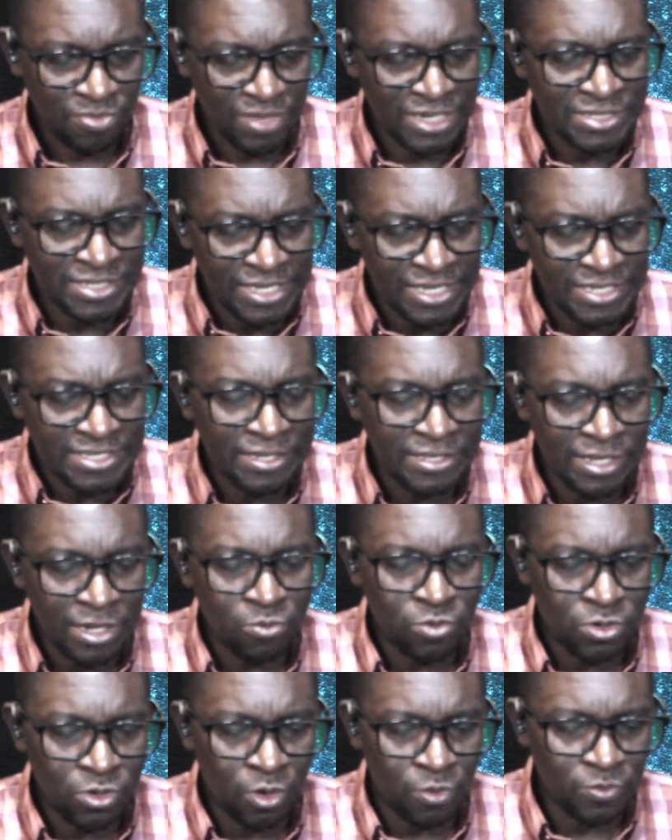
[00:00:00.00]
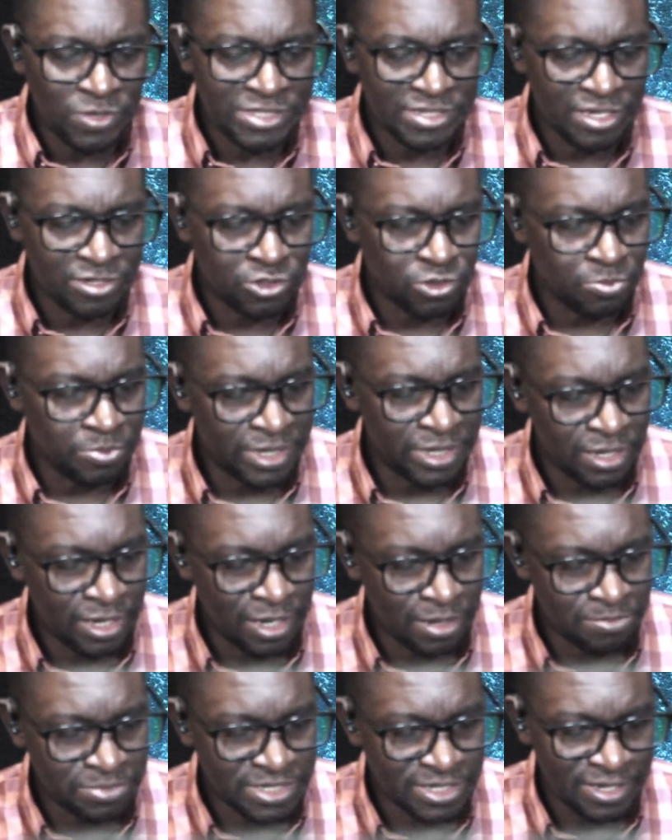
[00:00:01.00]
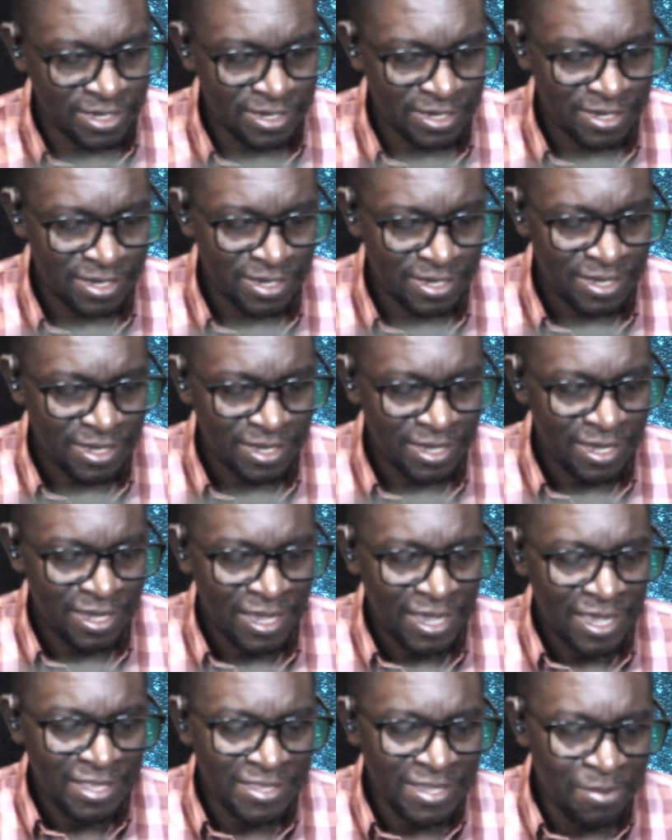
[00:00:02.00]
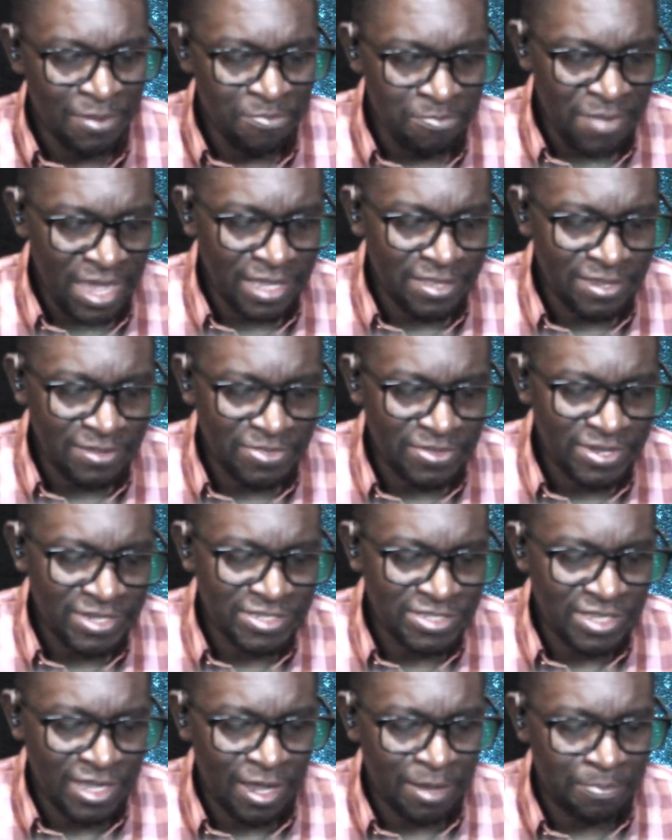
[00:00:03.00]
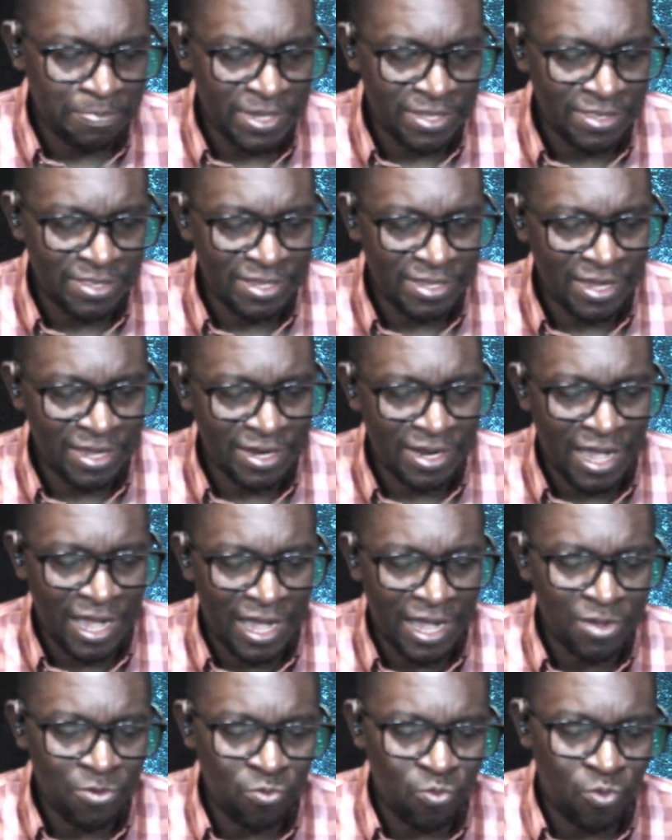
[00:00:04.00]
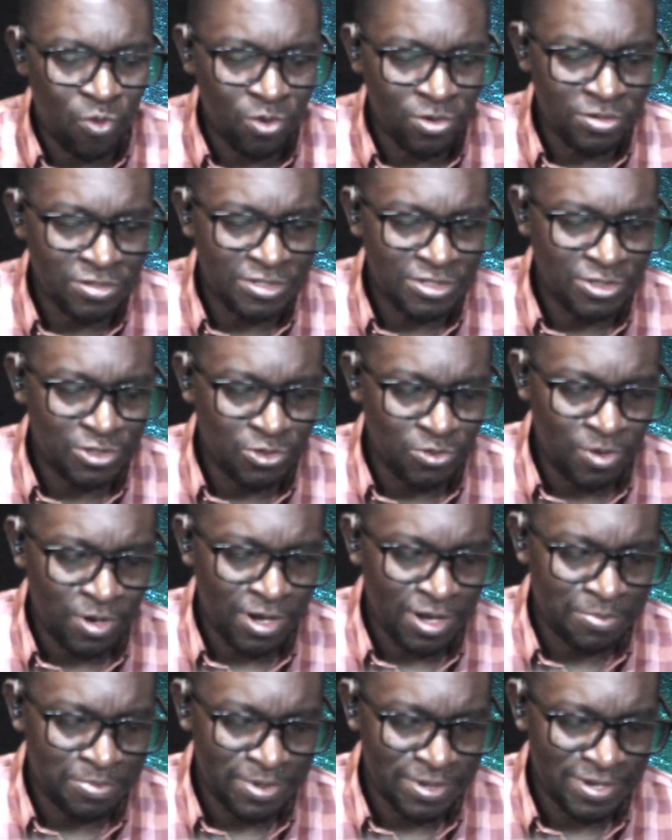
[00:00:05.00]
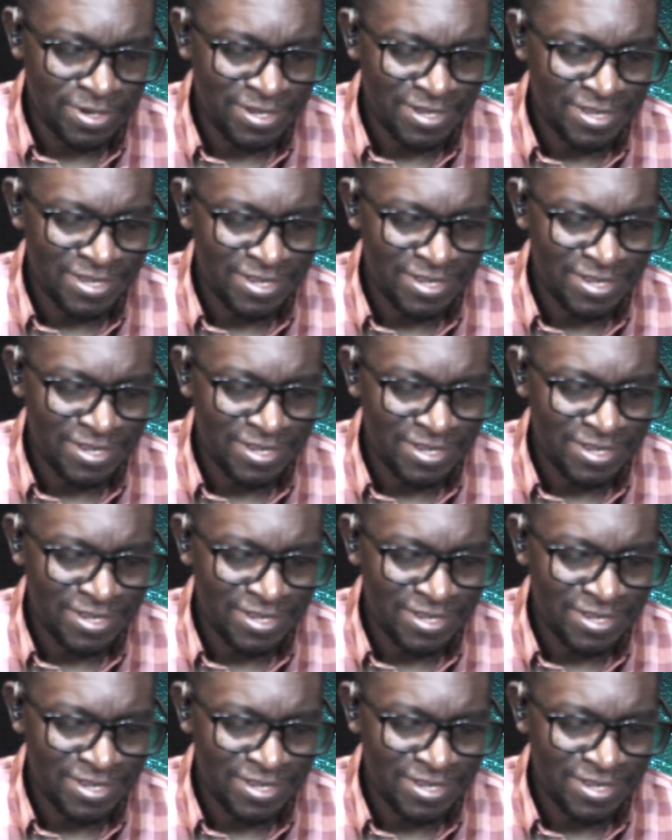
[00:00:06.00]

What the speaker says: It says that they will not return to me empty. They make the things happen that I want to happen.